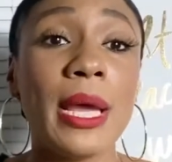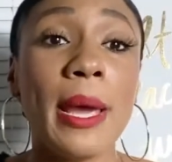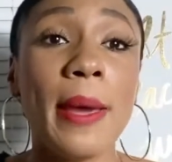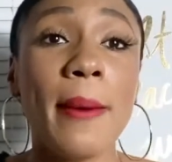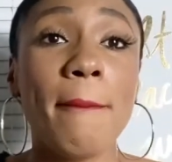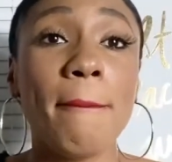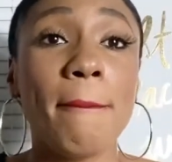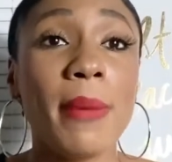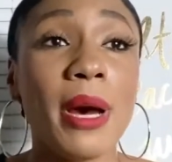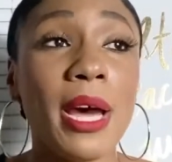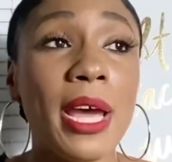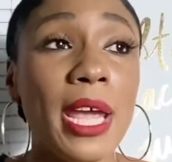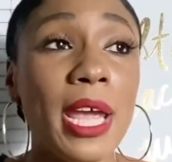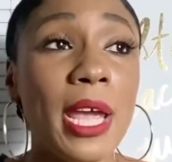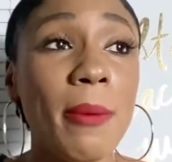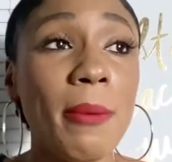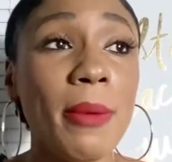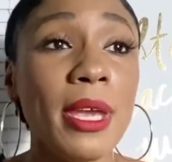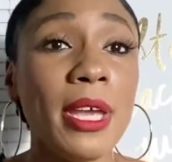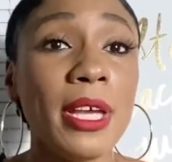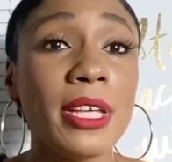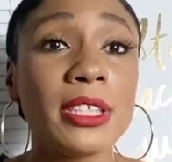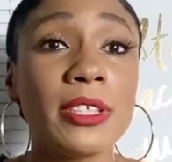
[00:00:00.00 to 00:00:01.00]
Miami
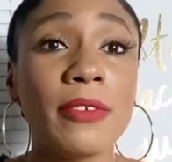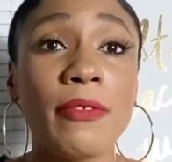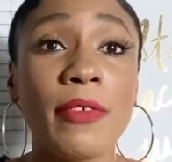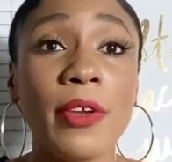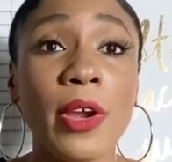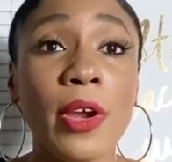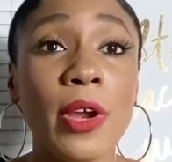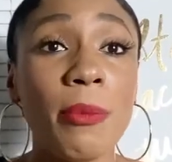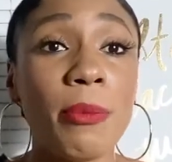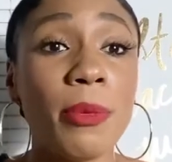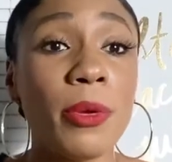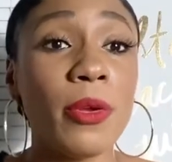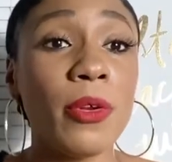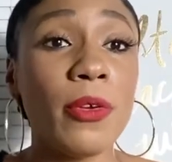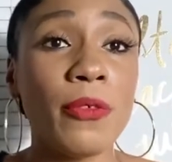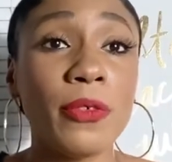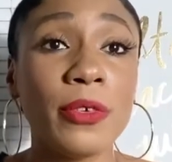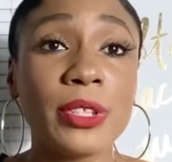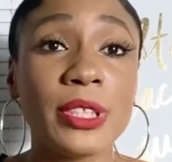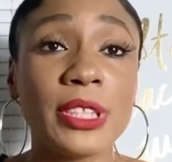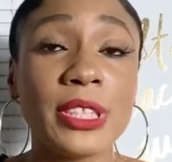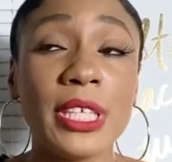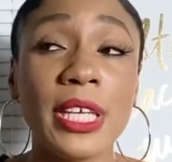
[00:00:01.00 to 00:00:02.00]
is a very beautiful
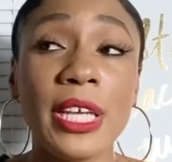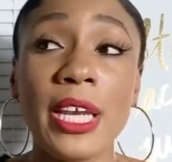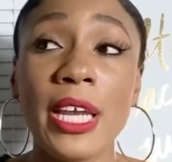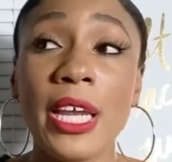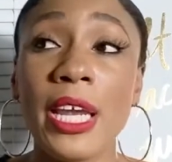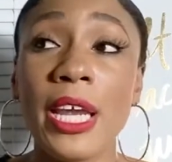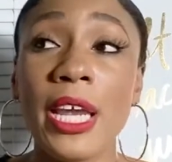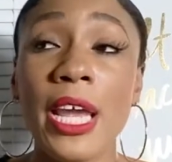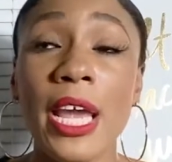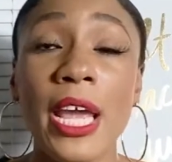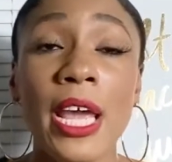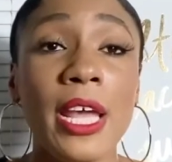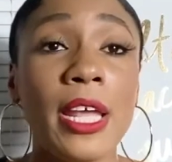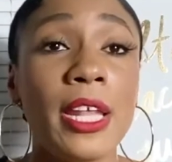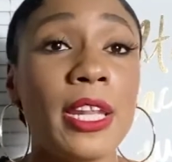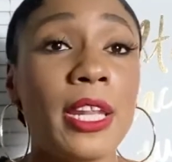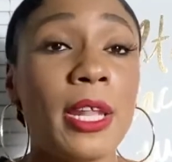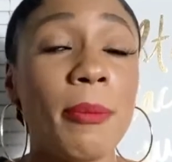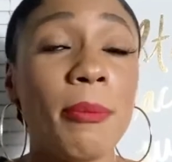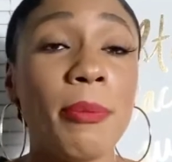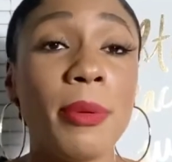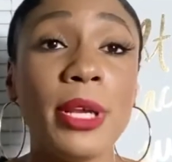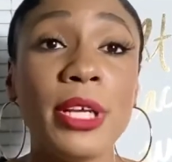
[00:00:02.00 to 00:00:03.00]
city. The
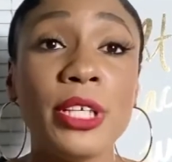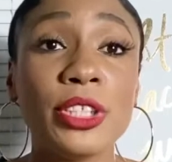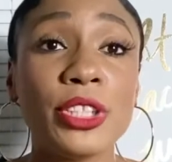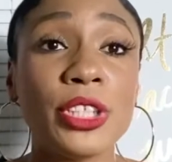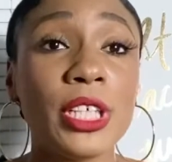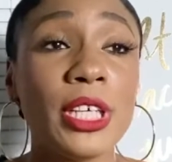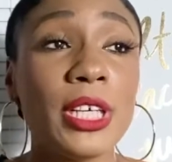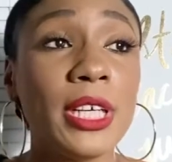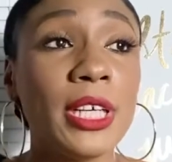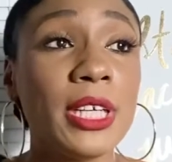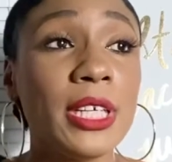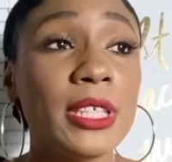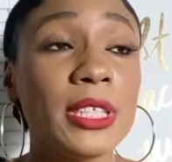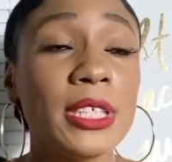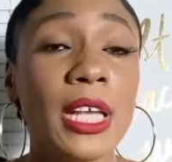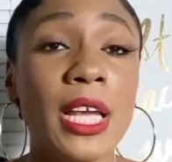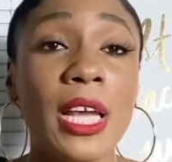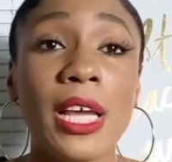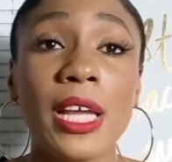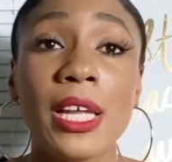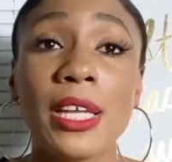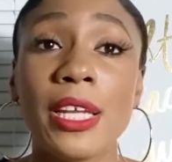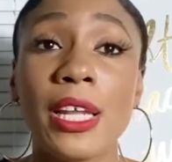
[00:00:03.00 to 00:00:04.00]
beaches,
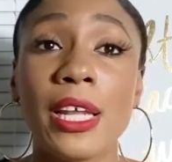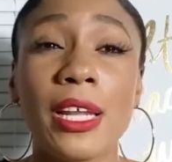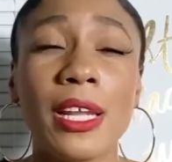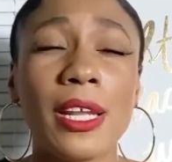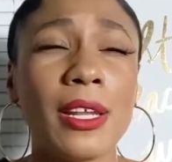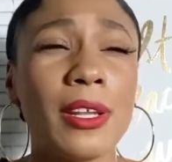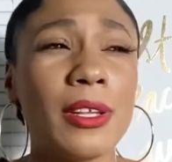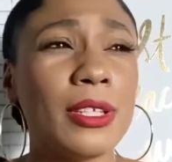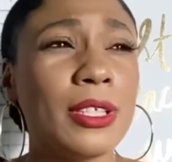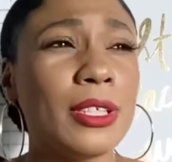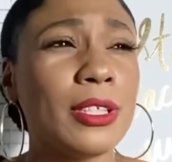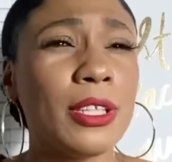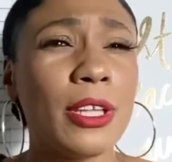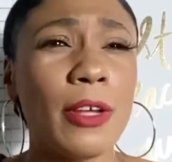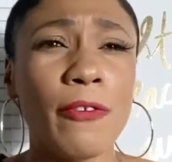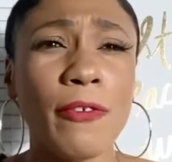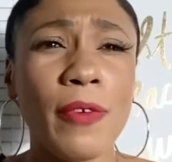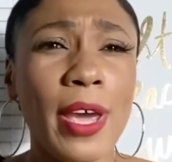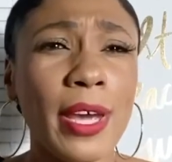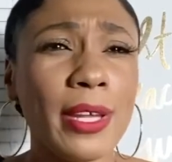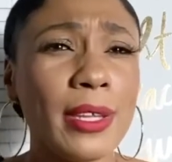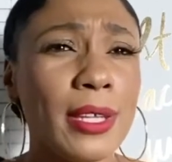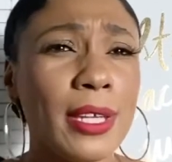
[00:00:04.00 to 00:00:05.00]
the
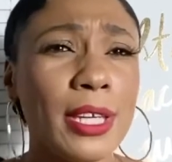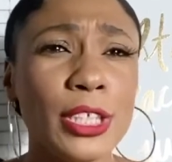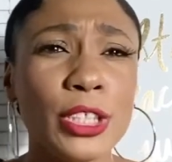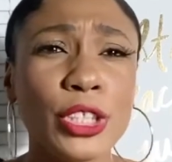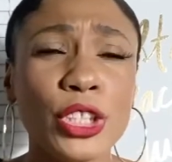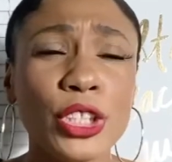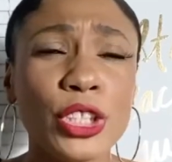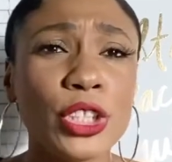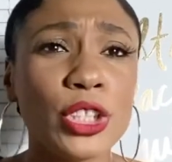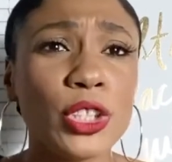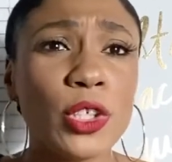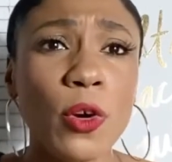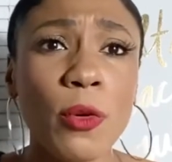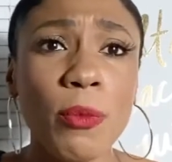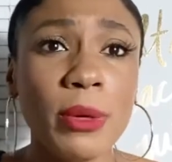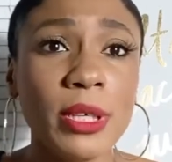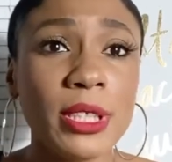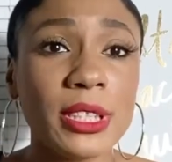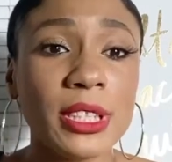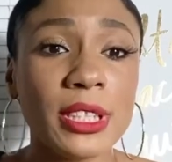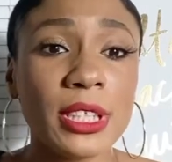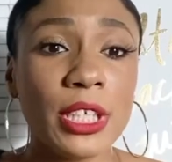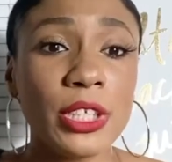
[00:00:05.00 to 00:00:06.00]
fact that it's just so much
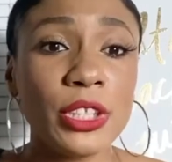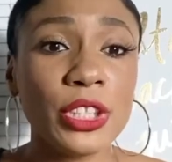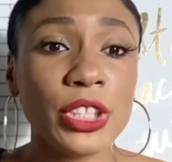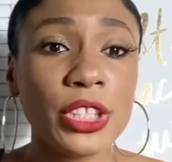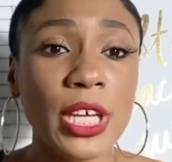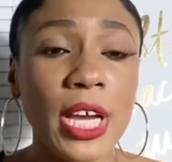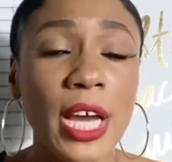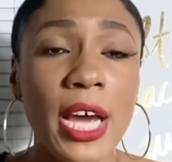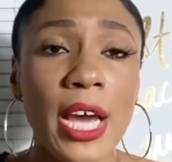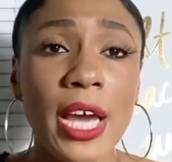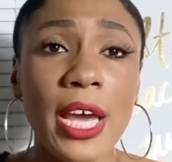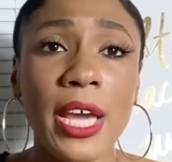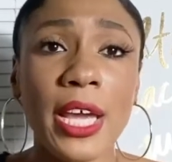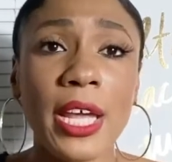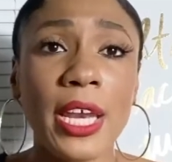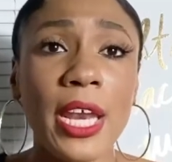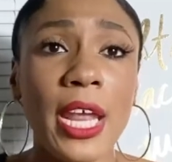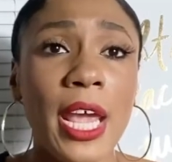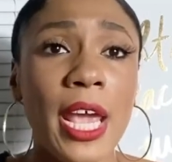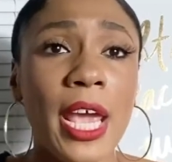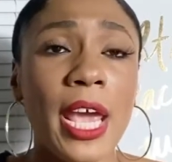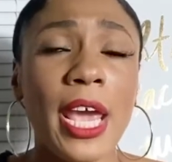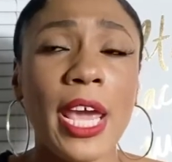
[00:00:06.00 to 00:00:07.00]
sunshine
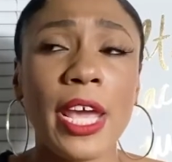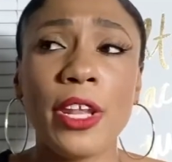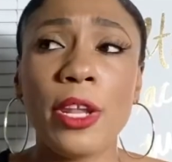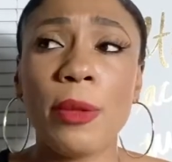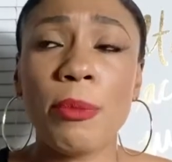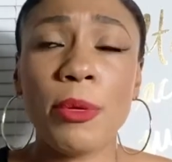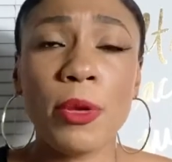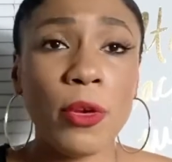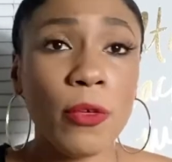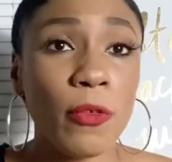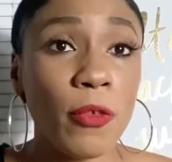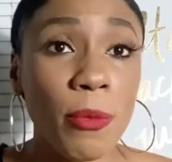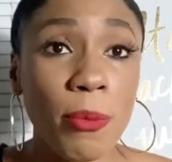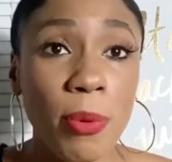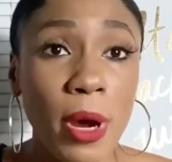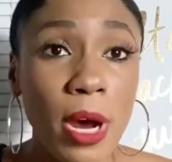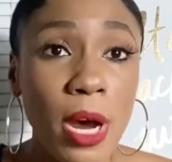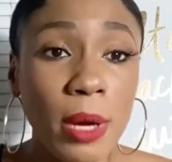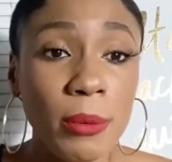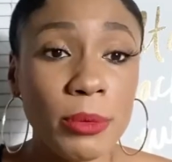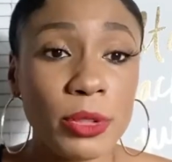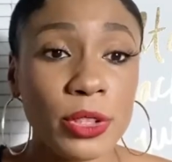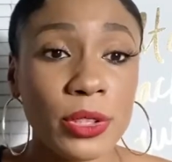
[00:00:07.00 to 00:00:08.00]
and the beautiful palm
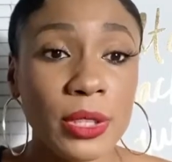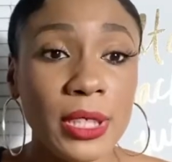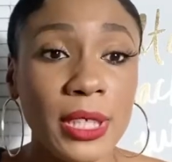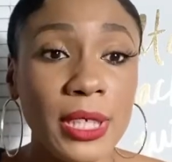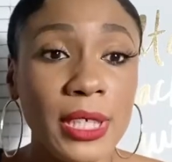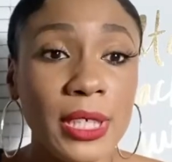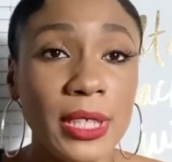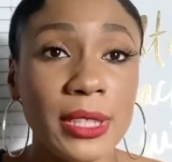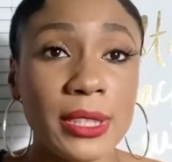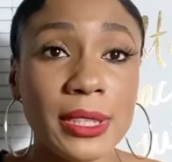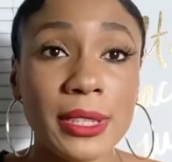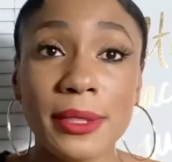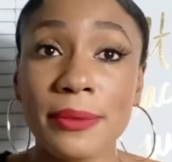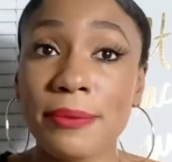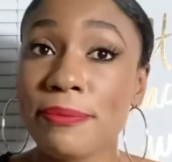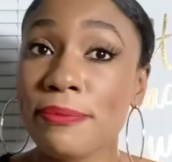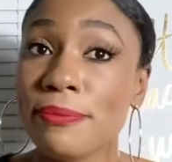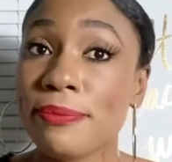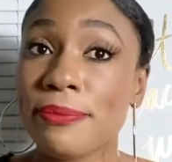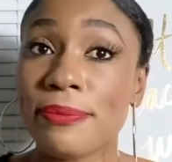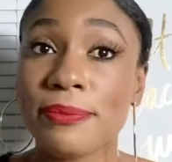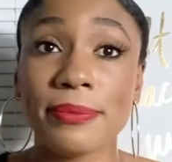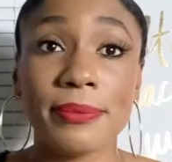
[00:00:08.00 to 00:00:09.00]
trees,
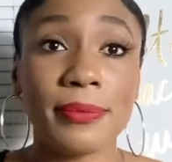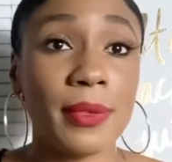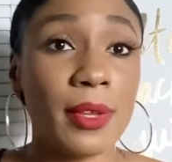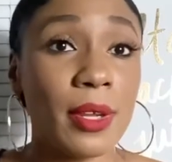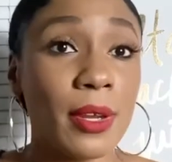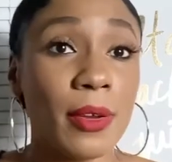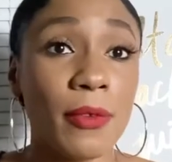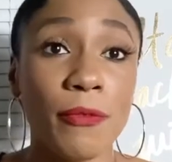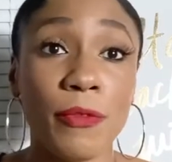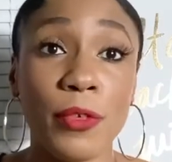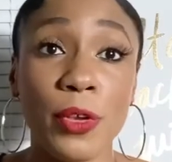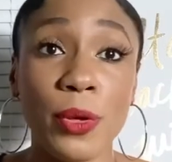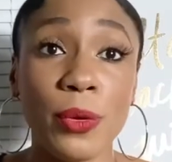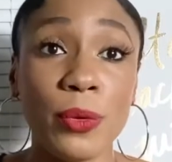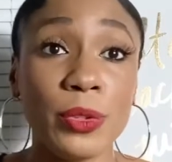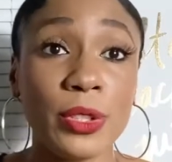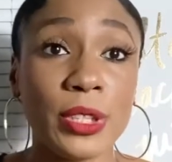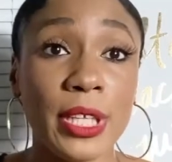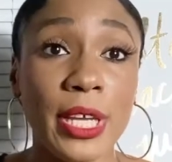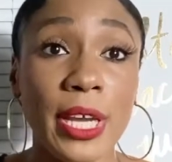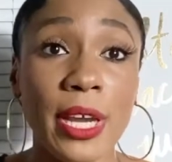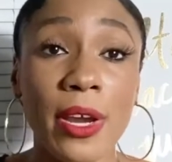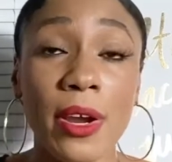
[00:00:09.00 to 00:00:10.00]
views
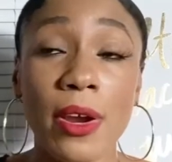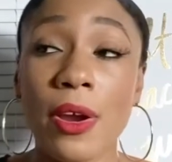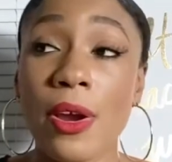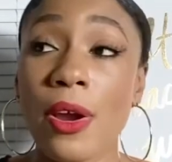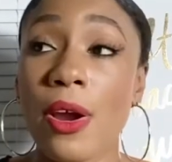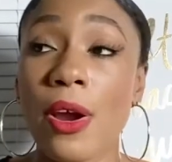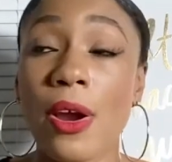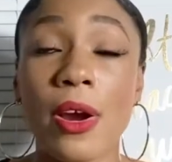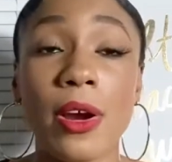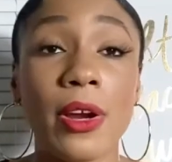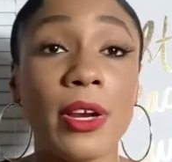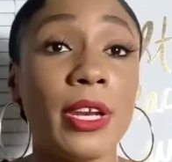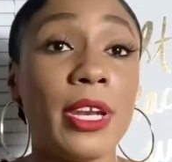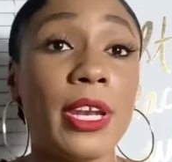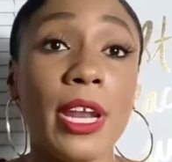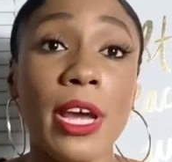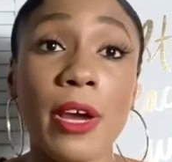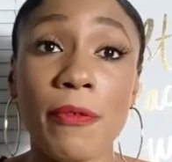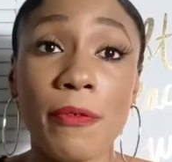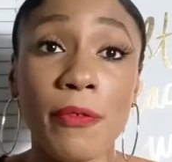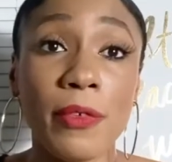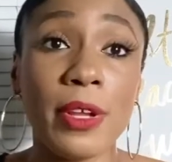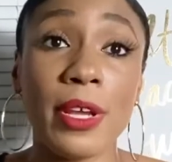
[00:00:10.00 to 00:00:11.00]
there are
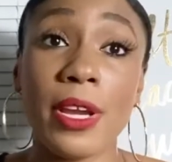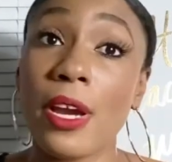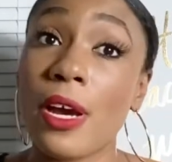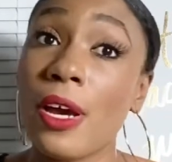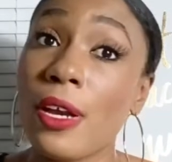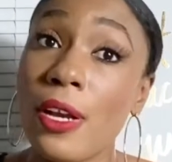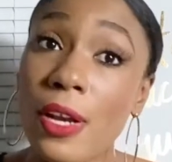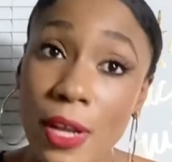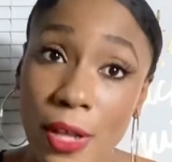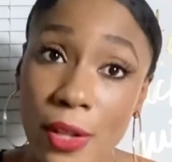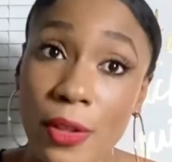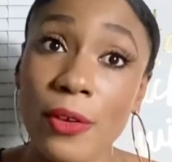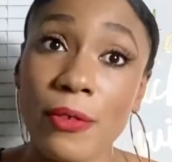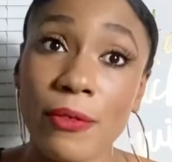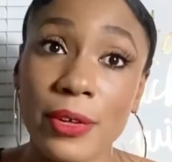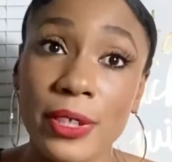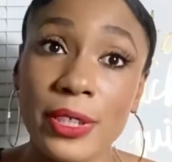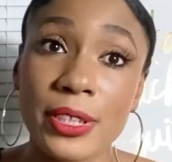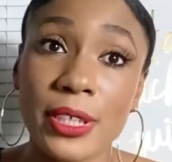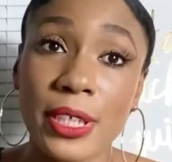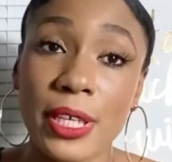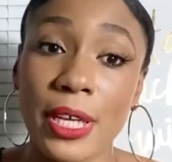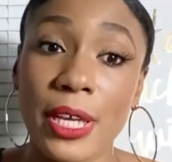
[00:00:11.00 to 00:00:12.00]
definitely another
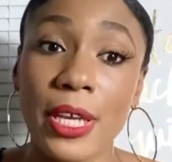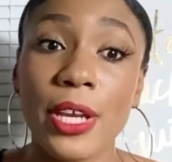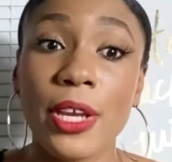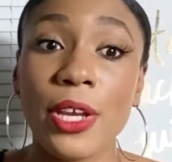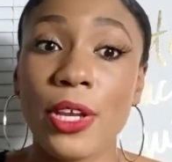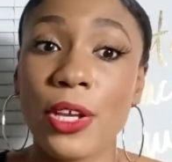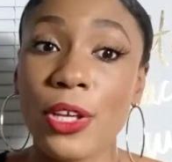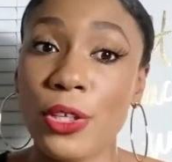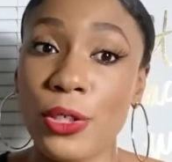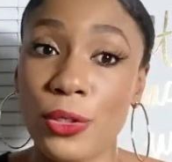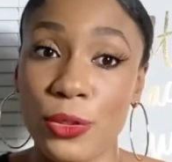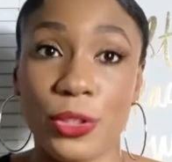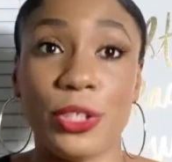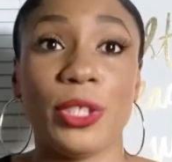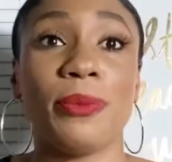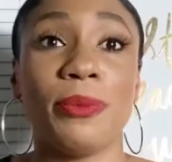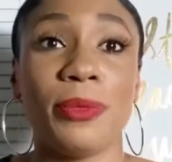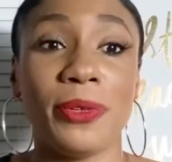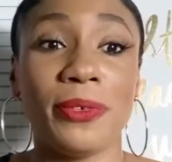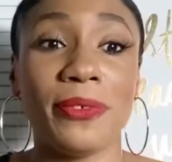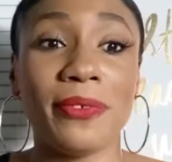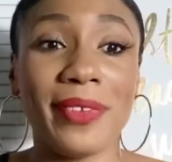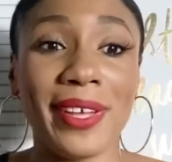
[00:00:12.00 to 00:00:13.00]
reason you should
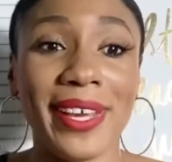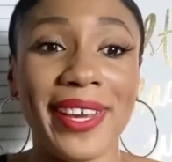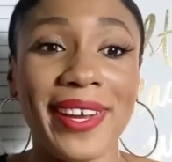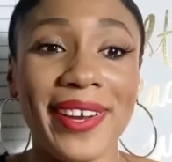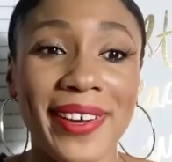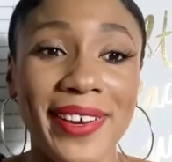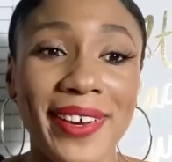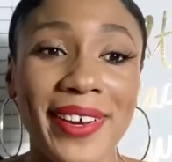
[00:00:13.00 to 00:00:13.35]
move there.